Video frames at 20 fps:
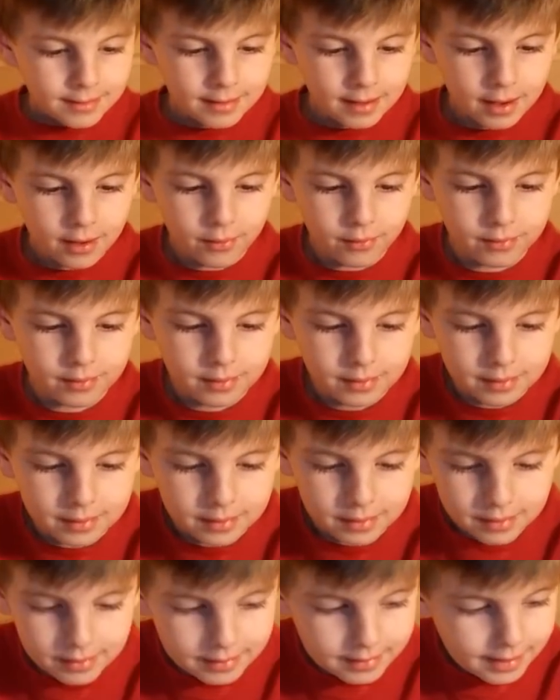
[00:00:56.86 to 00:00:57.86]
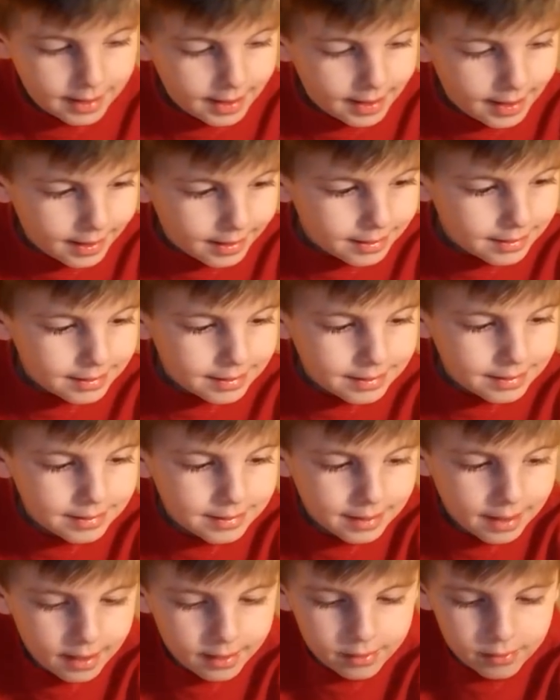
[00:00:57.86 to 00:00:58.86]
So next,
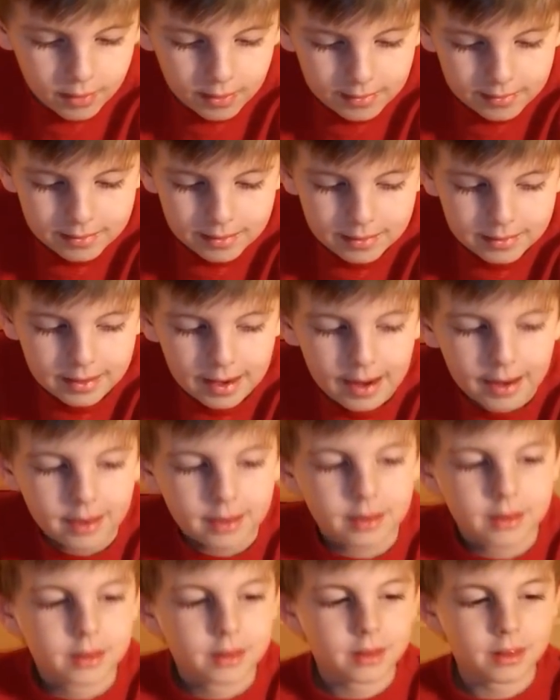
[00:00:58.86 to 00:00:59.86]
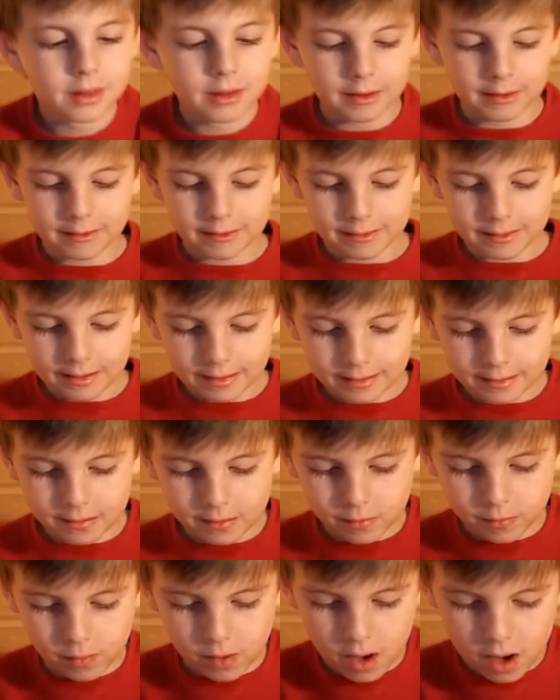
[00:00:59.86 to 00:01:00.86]
I'm going to take the
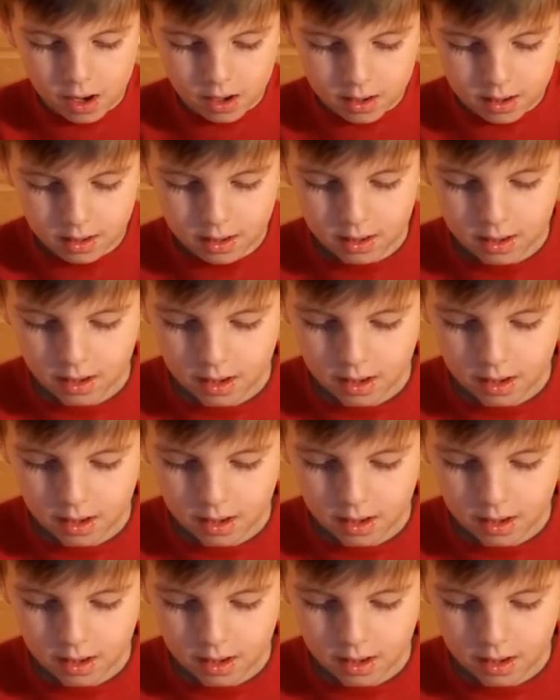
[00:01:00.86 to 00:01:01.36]
sixth rod